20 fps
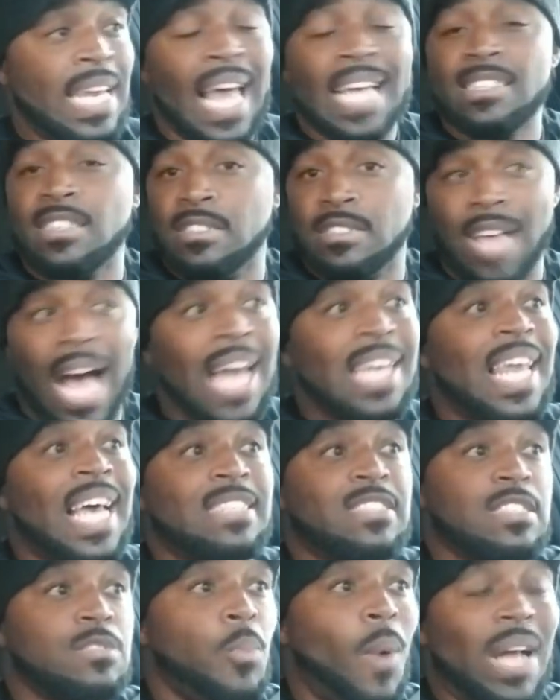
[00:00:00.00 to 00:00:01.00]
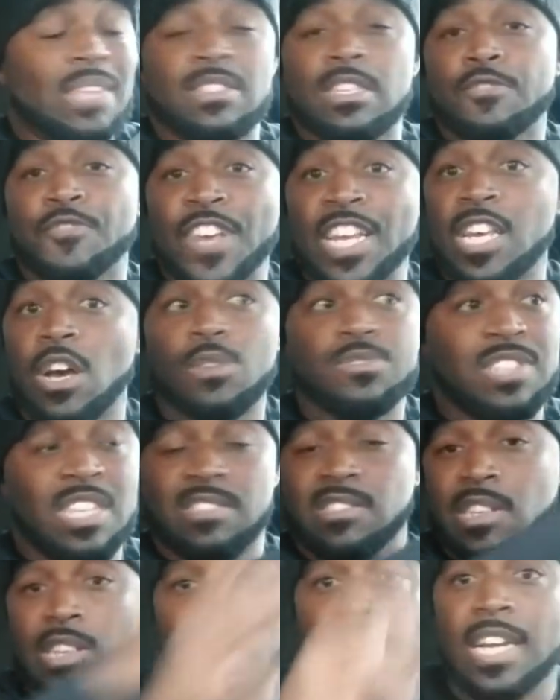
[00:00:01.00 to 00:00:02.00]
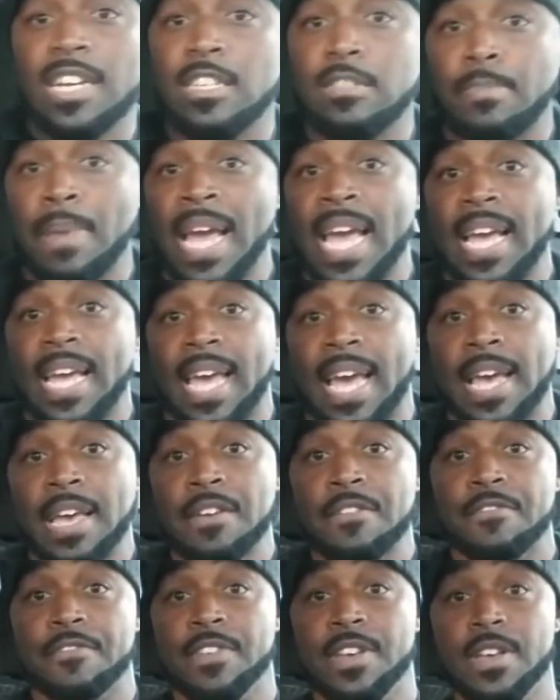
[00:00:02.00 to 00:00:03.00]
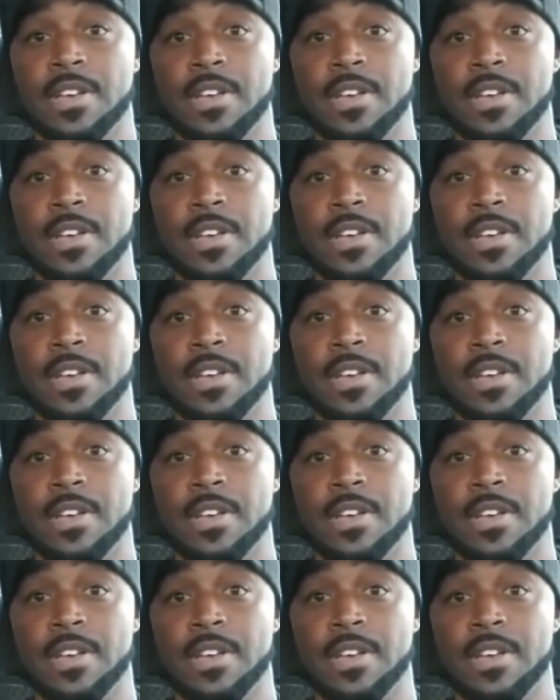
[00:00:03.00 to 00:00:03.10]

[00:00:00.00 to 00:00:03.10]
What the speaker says: like to watch his videos just to look at his man cave.